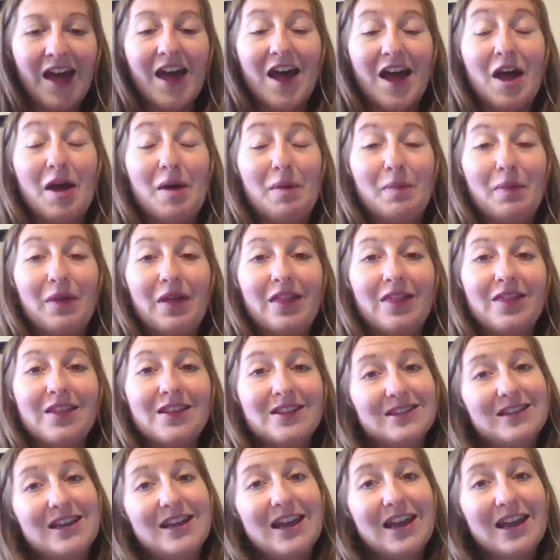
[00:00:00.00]

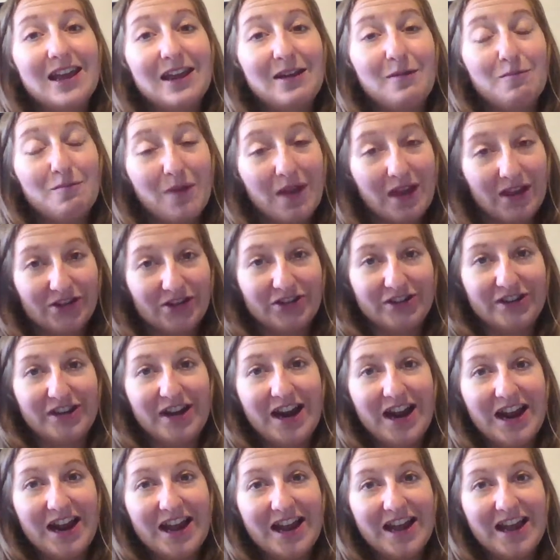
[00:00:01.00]
The second
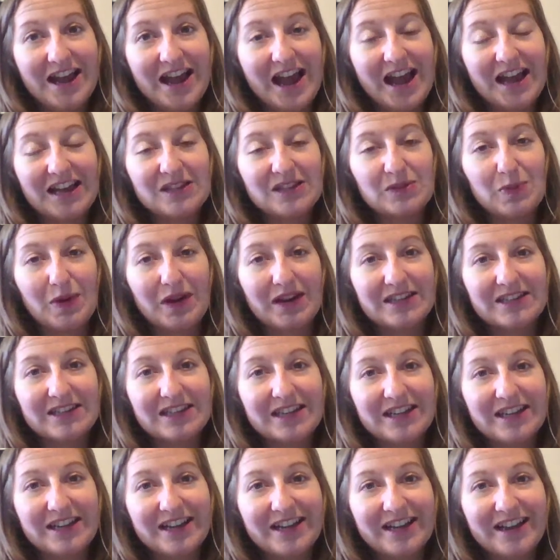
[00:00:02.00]
major
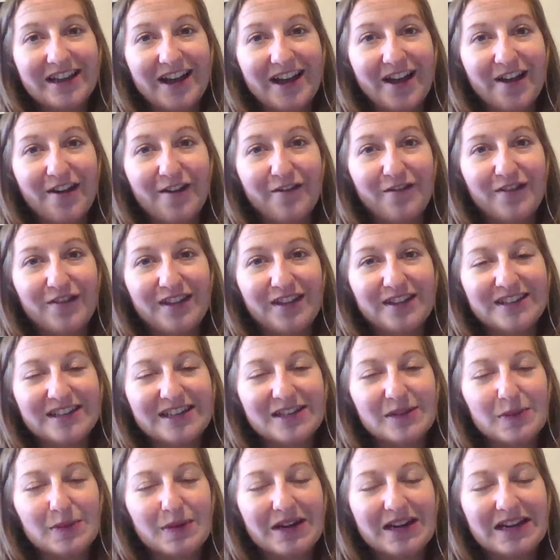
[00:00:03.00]
aspect of this
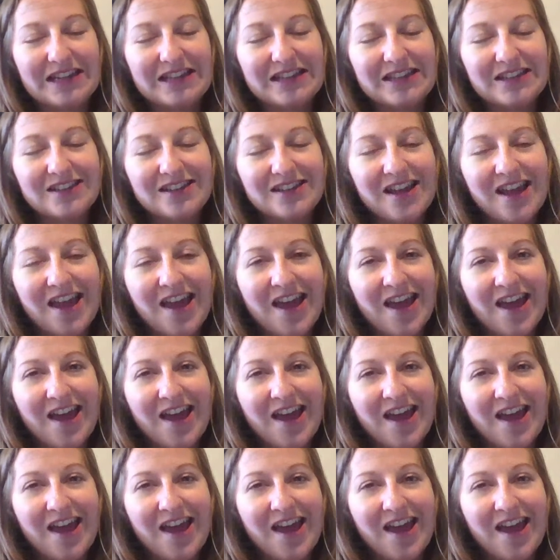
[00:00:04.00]
experience